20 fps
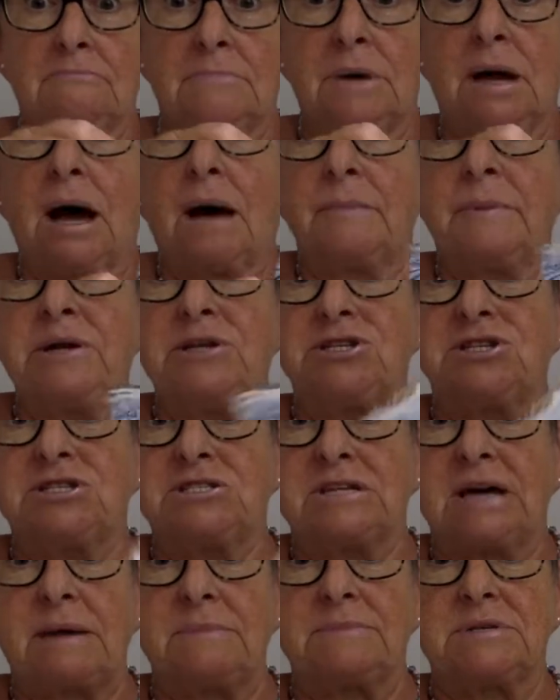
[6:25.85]
Hubby
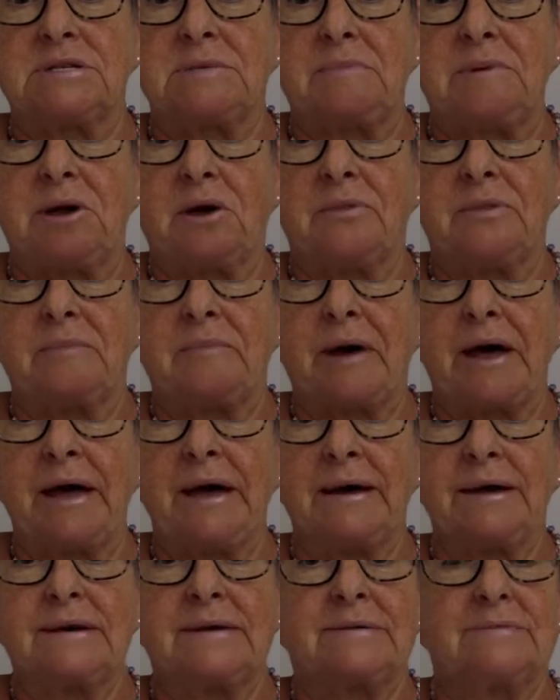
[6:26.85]
just happens to be on the
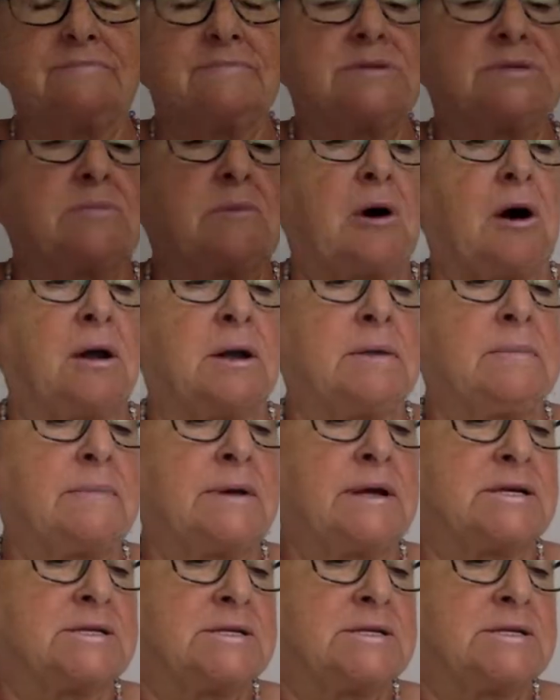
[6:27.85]
back, smiling, bless